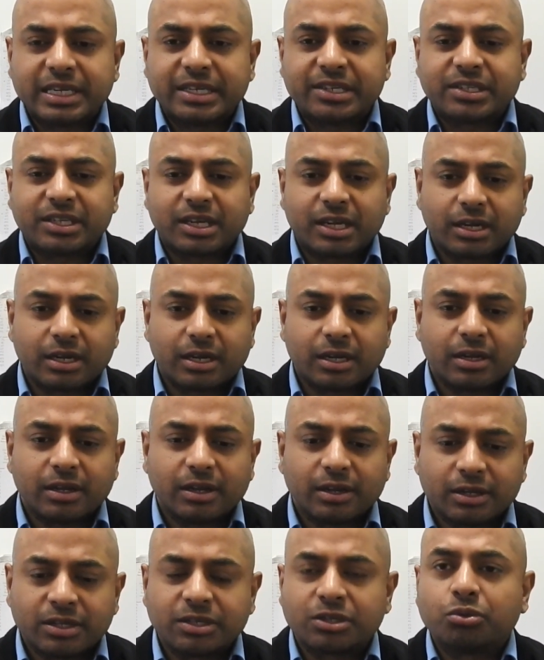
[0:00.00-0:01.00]
let's say
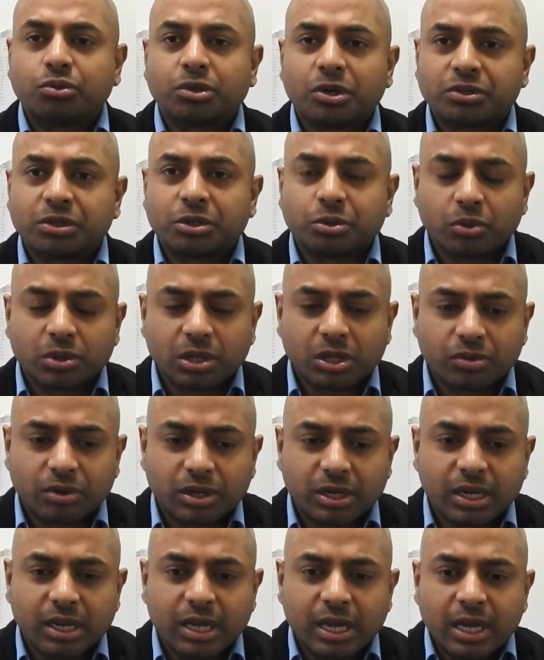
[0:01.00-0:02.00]
it's two thousand
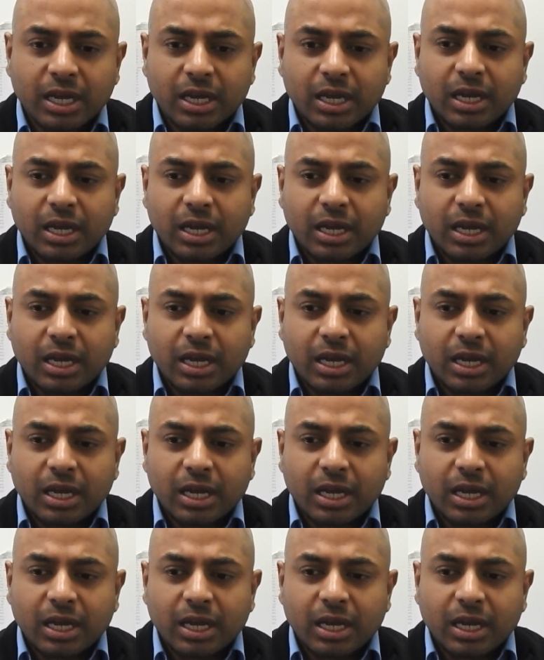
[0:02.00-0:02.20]
twenty-three